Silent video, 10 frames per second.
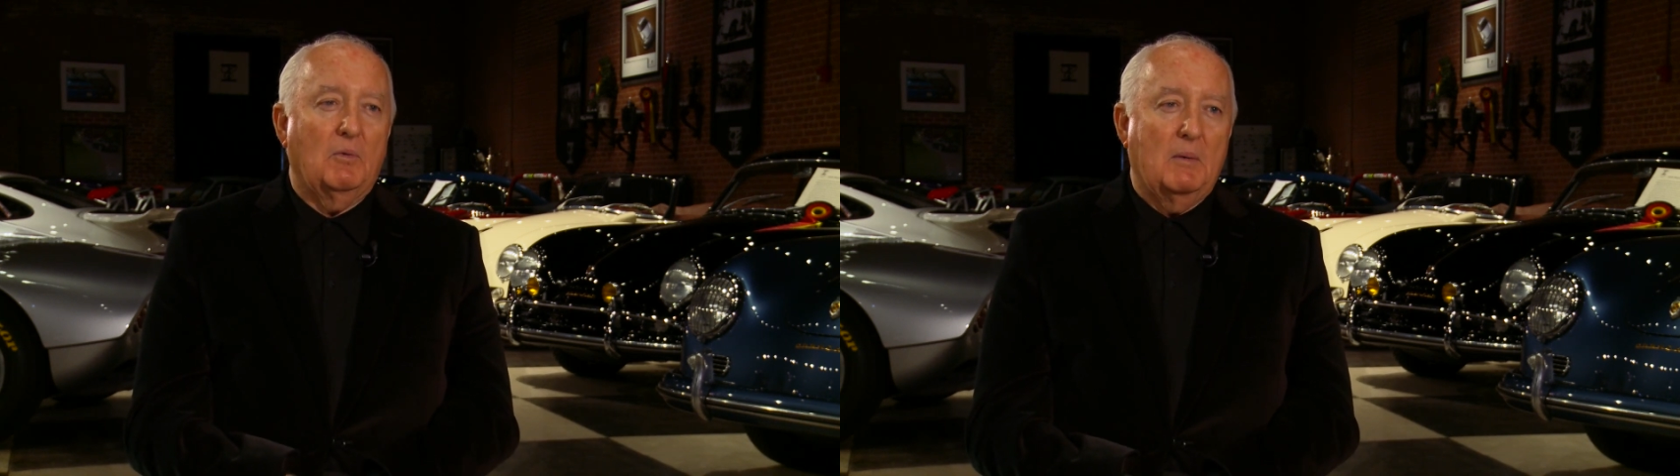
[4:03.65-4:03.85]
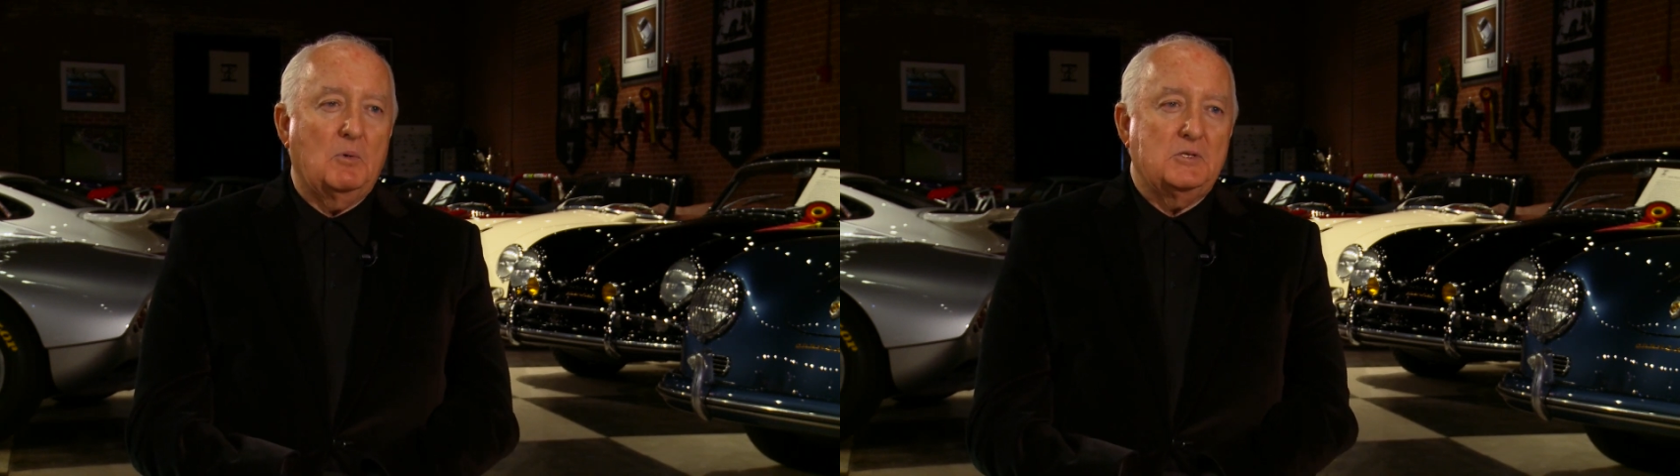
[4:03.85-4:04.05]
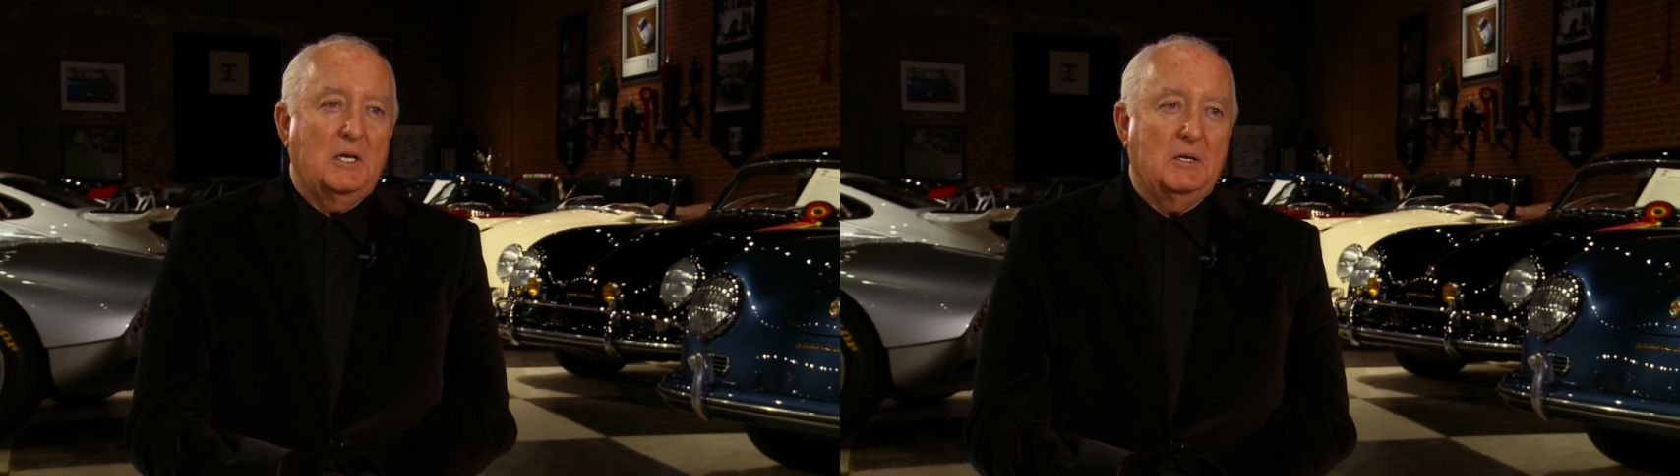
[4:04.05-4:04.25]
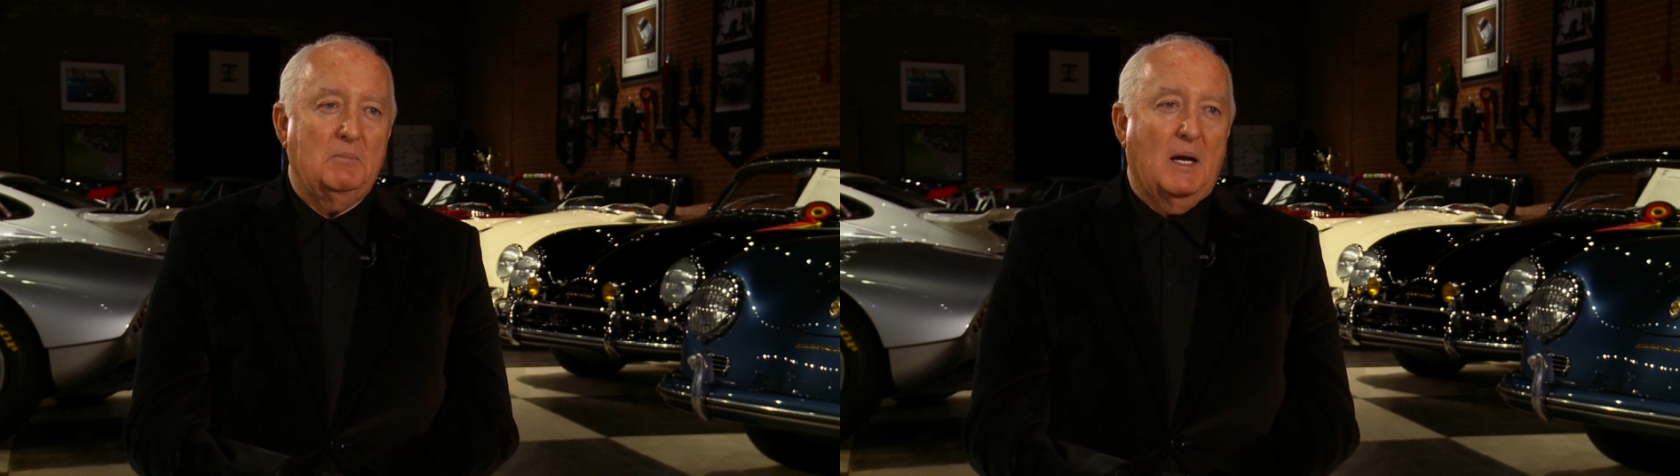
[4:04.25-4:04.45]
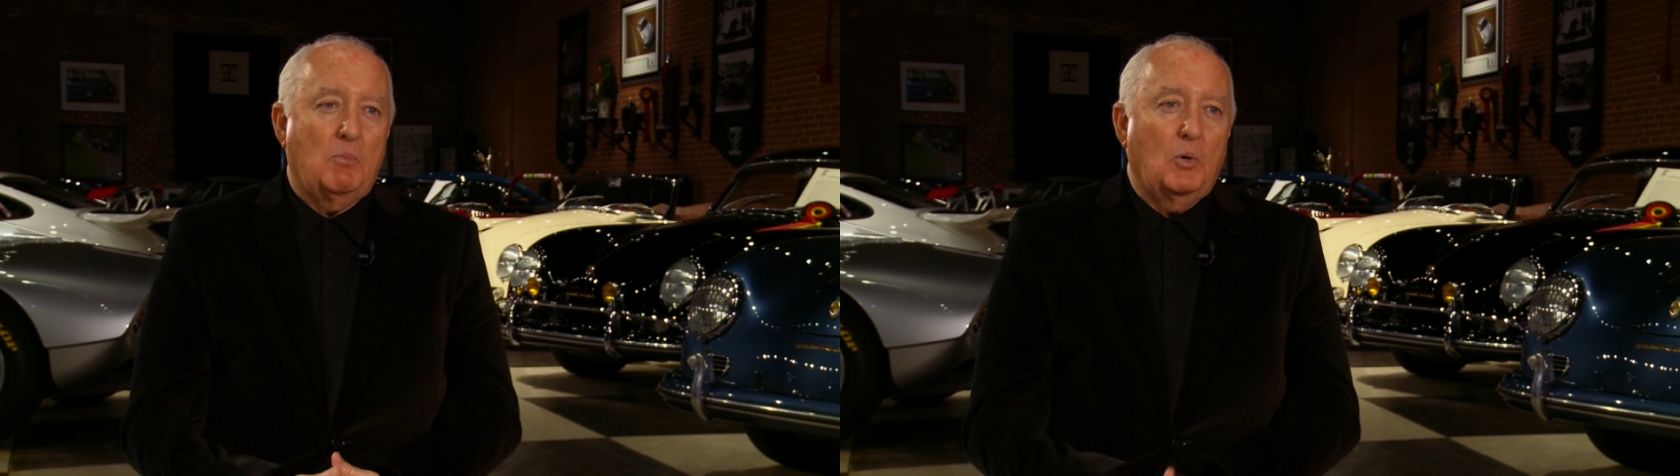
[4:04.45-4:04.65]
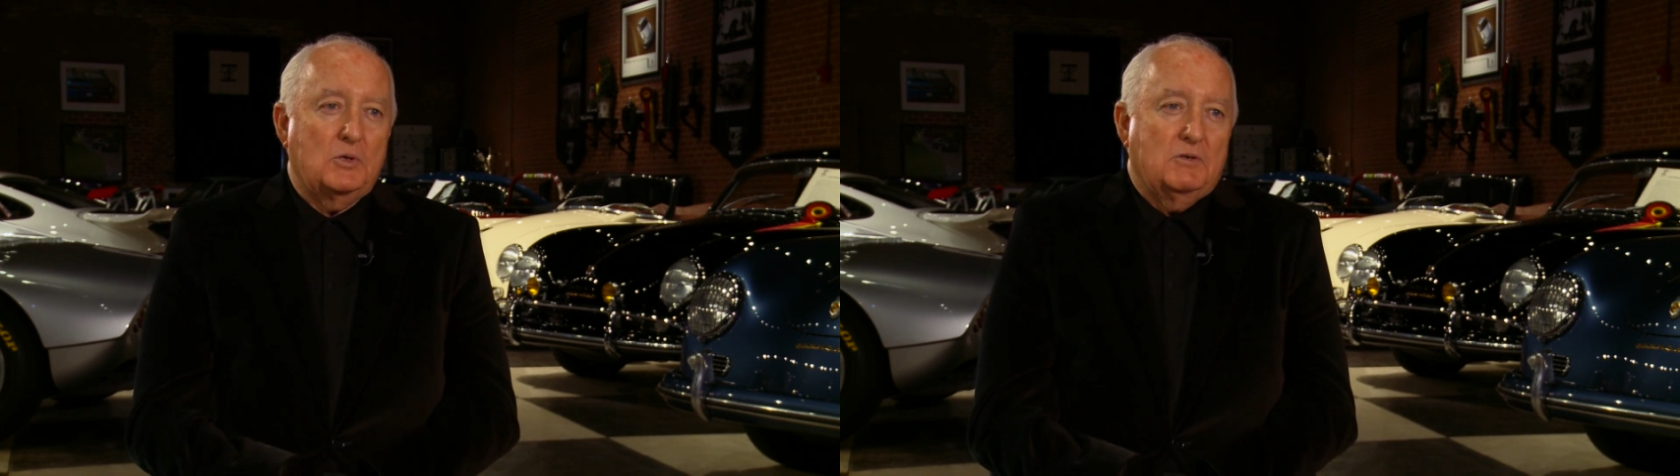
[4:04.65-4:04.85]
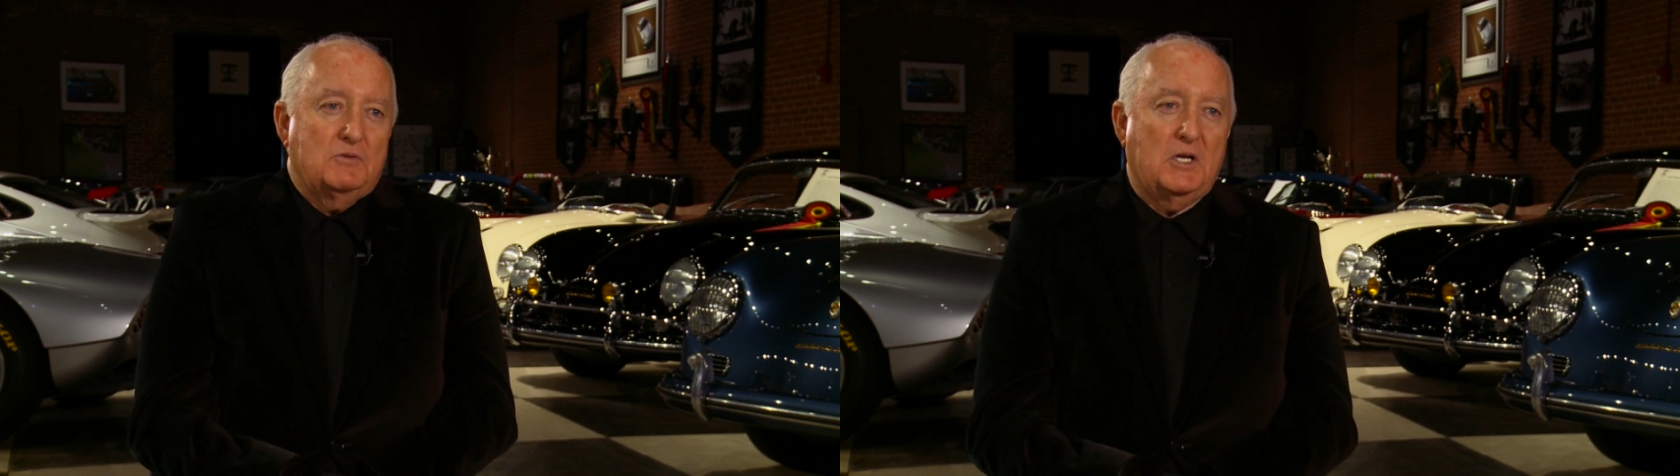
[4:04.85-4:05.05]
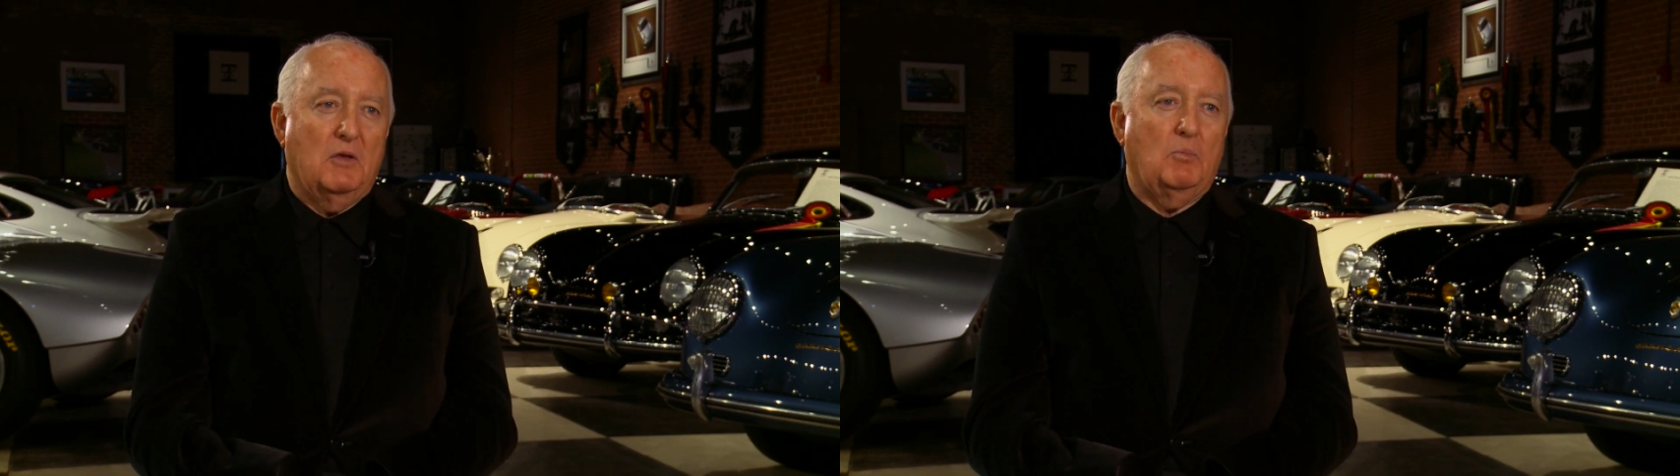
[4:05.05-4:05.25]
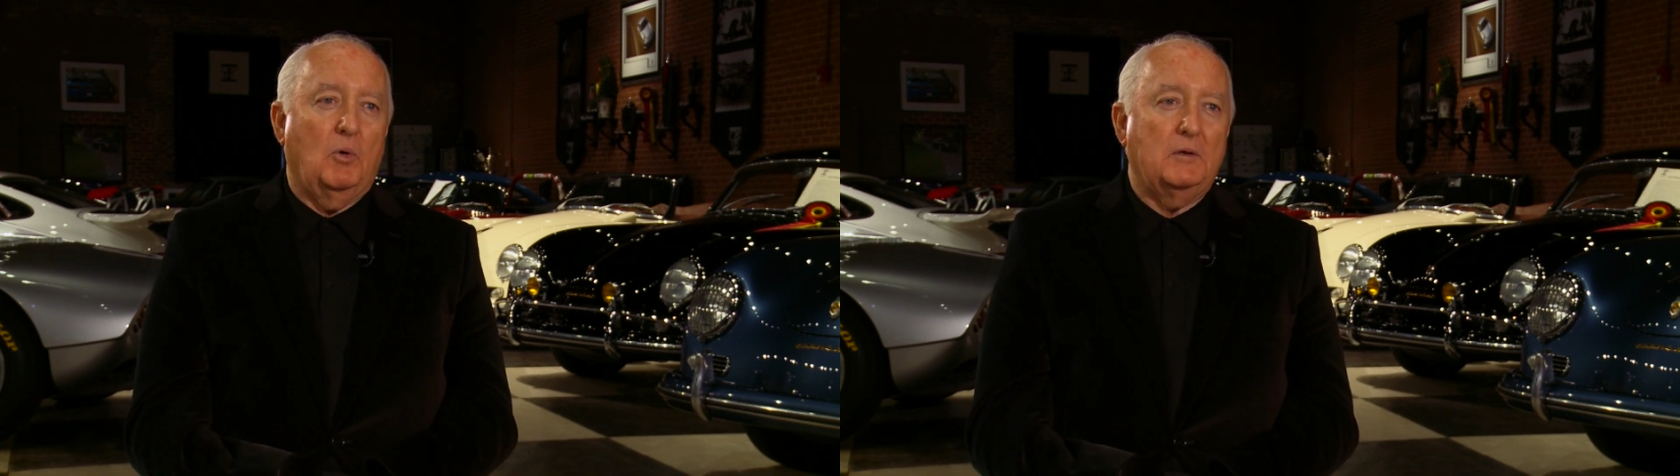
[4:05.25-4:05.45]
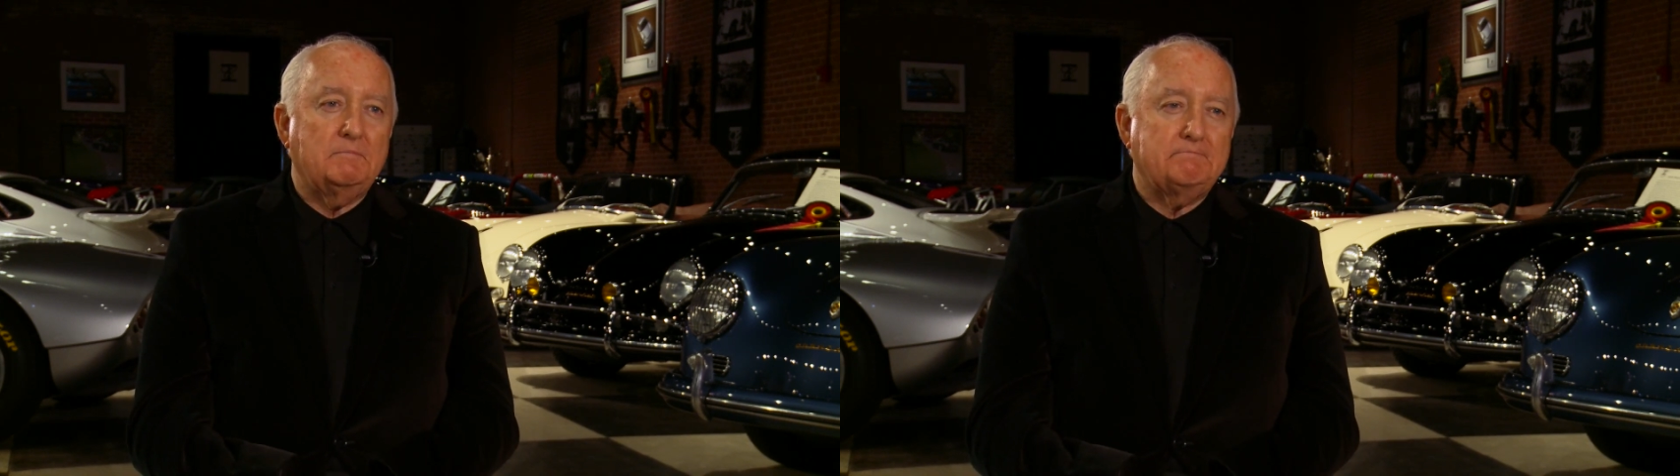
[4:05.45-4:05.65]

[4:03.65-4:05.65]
represented by Porsche Southpoint.